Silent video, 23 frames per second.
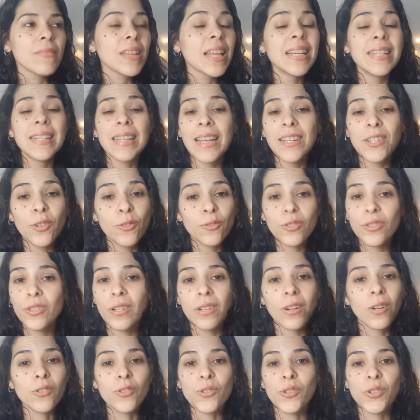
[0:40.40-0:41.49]
and I don't
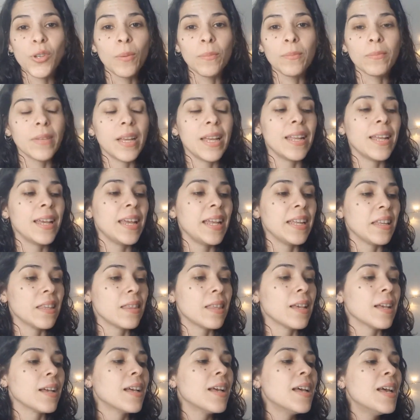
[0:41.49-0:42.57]
consume
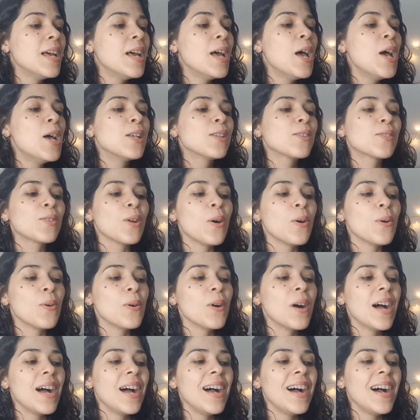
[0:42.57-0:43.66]
anything.
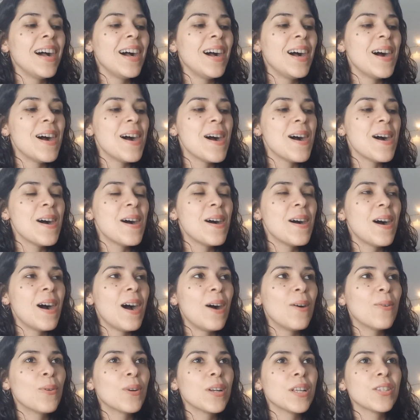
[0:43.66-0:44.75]
So uh,
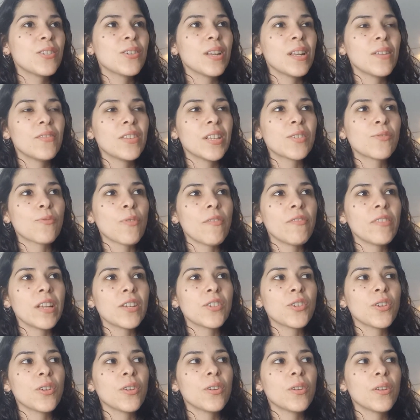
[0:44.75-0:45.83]
I wanted to leave this
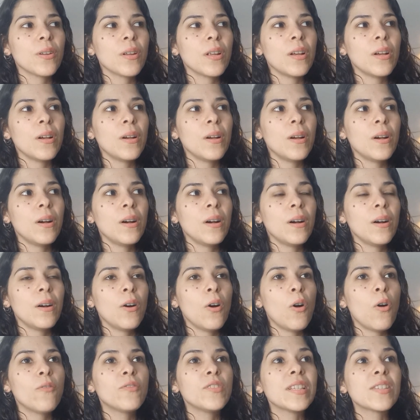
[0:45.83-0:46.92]
reflection uh,
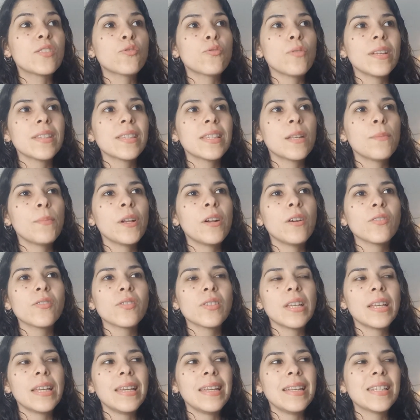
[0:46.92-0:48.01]
of this transit
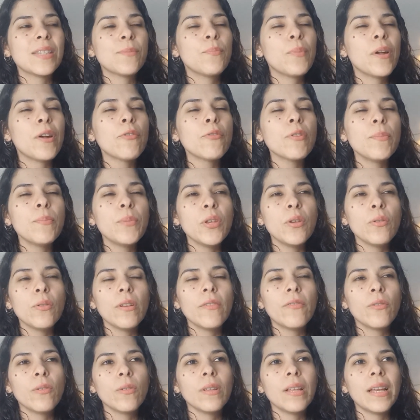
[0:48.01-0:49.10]
because it is very
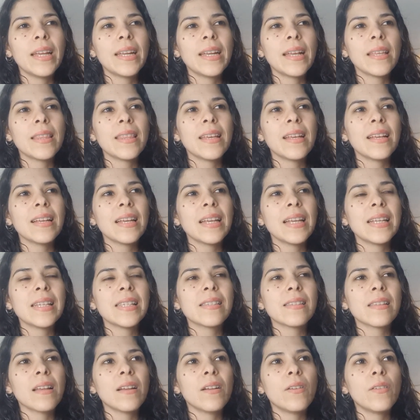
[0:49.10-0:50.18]
beautiful and I think it
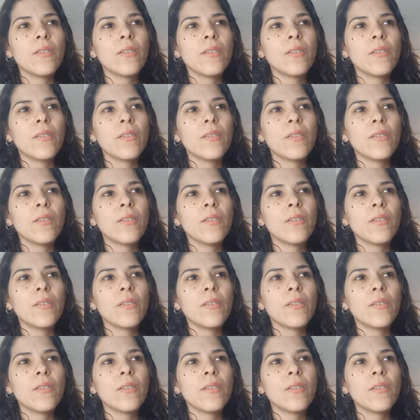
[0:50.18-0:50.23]
is